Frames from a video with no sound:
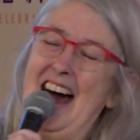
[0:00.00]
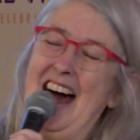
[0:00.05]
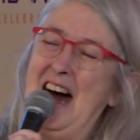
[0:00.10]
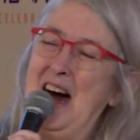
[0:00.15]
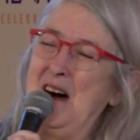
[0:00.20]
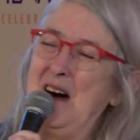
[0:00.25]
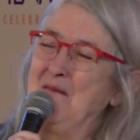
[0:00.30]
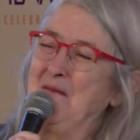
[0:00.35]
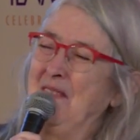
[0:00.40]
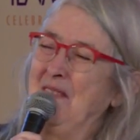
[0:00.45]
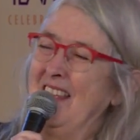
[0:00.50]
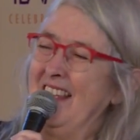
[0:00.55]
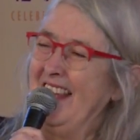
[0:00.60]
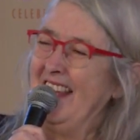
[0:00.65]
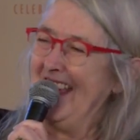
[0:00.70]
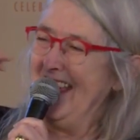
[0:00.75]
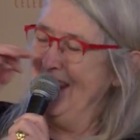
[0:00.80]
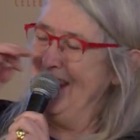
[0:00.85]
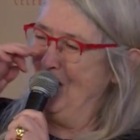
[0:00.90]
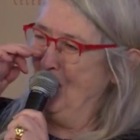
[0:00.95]
Um,
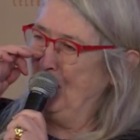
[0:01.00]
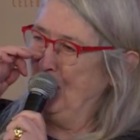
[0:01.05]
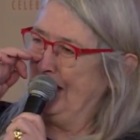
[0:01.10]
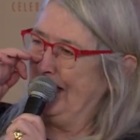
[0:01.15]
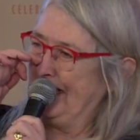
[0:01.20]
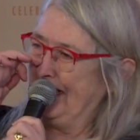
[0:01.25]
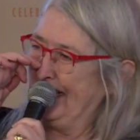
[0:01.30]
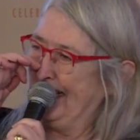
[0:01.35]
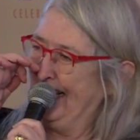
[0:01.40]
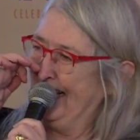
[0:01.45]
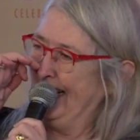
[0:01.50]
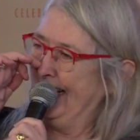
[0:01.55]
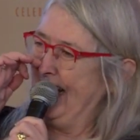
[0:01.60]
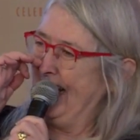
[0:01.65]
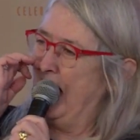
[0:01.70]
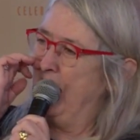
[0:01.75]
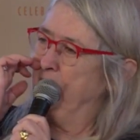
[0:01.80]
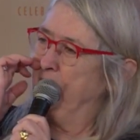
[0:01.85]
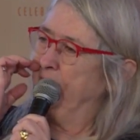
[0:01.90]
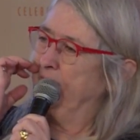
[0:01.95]
it was
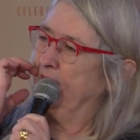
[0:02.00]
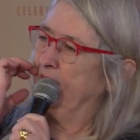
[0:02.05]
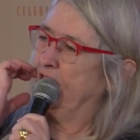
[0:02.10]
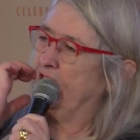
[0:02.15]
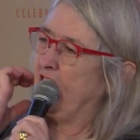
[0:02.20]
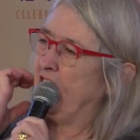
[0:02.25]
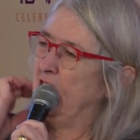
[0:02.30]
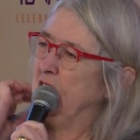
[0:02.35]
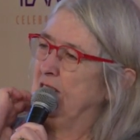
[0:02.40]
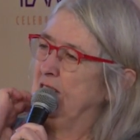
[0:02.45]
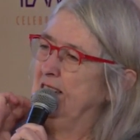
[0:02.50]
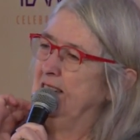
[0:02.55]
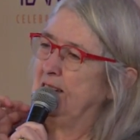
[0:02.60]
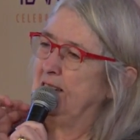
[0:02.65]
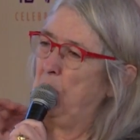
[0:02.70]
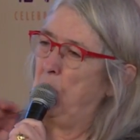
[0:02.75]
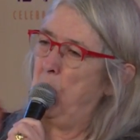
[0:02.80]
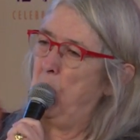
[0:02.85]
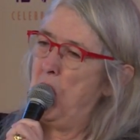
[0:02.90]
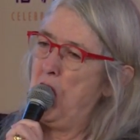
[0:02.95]
um, chosen as
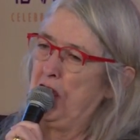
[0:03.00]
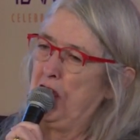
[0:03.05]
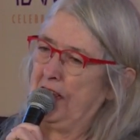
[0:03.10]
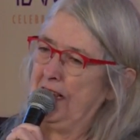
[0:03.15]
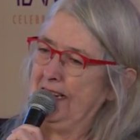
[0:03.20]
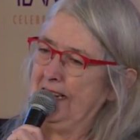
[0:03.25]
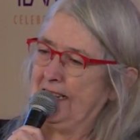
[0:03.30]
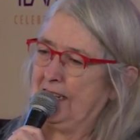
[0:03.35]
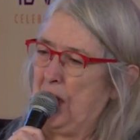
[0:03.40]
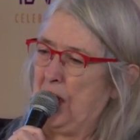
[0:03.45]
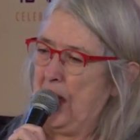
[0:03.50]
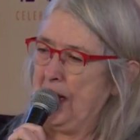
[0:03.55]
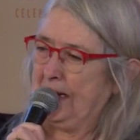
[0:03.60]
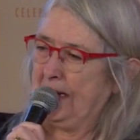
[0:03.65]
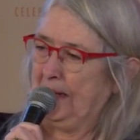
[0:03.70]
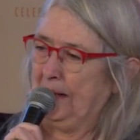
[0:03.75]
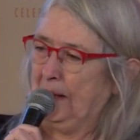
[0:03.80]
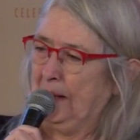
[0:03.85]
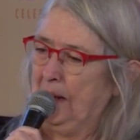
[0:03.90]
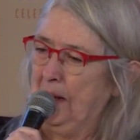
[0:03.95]
a working
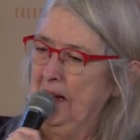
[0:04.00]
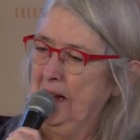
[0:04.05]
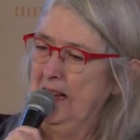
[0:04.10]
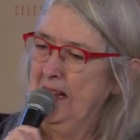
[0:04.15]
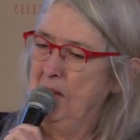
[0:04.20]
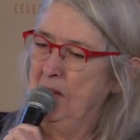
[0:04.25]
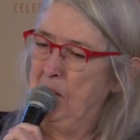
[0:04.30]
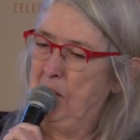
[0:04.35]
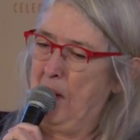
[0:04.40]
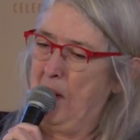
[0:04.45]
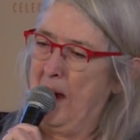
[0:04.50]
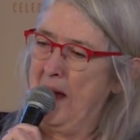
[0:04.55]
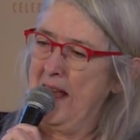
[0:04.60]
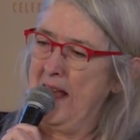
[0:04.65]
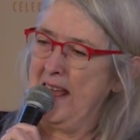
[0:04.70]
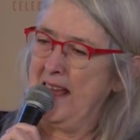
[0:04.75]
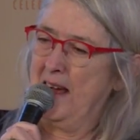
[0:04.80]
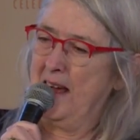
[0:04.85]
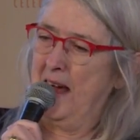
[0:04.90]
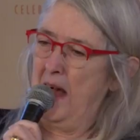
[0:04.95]
title
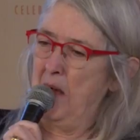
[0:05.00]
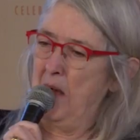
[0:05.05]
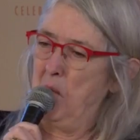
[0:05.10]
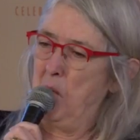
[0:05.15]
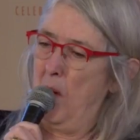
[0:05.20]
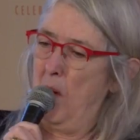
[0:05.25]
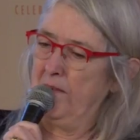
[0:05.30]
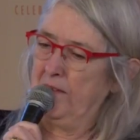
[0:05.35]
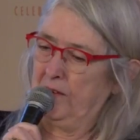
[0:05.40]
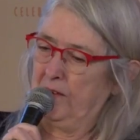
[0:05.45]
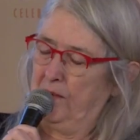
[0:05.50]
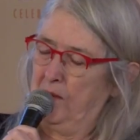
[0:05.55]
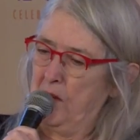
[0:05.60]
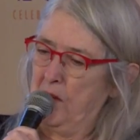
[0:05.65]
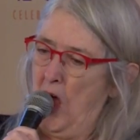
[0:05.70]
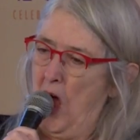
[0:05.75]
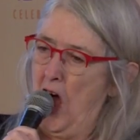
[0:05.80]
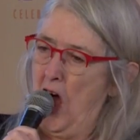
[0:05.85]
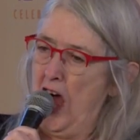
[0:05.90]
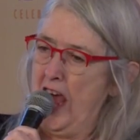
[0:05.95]
by a wonderful
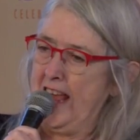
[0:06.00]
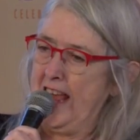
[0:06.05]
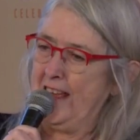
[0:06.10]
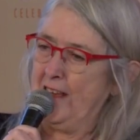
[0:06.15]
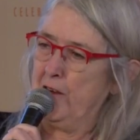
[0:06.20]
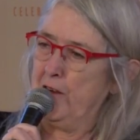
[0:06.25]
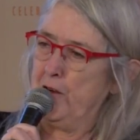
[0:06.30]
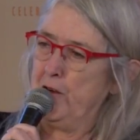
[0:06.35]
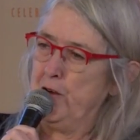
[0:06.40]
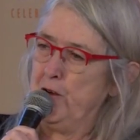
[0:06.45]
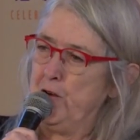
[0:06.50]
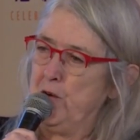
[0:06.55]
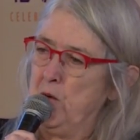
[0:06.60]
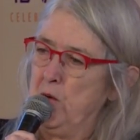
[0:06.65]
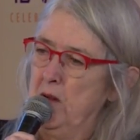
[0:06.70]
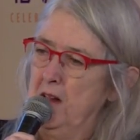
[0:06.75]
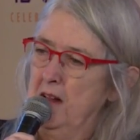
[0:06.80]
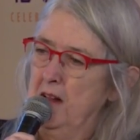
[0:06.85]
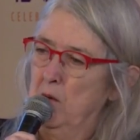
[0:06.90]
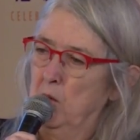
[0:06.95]
guy who
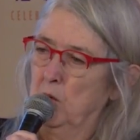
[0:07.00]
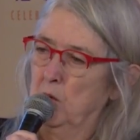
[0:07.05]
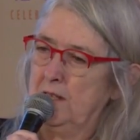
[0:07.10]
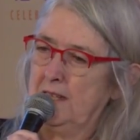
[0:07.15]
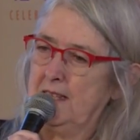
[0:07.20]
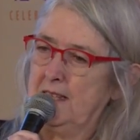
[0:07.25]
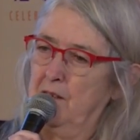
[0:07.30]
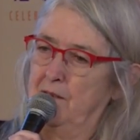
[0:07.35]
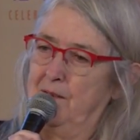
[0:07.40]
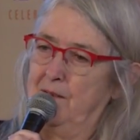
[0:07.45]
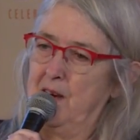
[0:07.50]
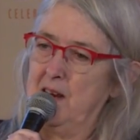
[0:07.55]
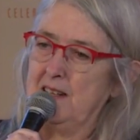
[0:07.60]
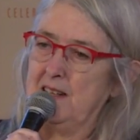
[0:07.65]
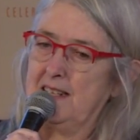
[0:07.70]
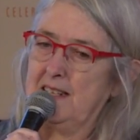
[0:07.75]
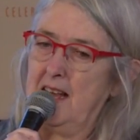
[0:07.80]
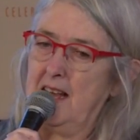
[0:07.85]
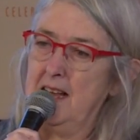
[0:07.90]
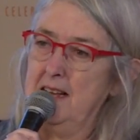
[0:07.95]
was the
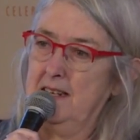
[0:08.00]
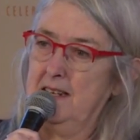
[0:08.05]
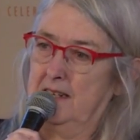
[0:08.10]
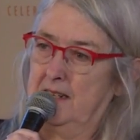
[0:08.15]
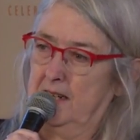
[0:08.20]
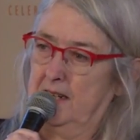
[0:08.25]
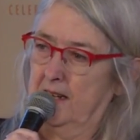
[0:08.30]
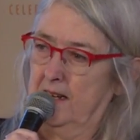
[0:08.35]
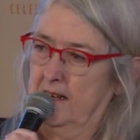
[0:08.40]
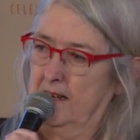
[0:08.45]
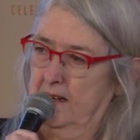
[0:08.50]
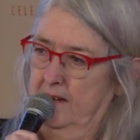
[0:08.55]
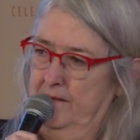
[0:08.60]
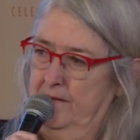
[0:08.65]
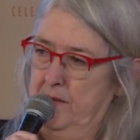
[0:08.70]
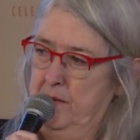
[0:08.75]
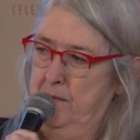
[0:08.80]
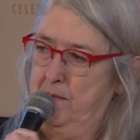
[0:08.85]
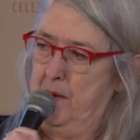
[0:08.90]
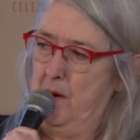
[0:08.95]
first editor
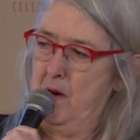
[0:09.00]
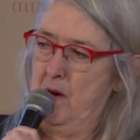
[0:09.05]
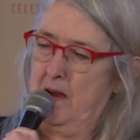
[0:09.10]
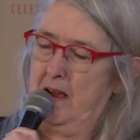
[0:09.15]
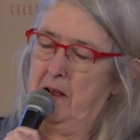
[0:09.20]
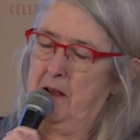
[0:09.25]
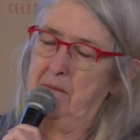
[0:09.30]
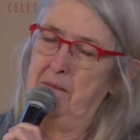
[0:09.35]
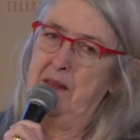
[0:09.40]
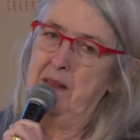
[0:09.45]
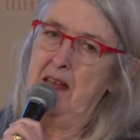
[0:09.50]
of the book.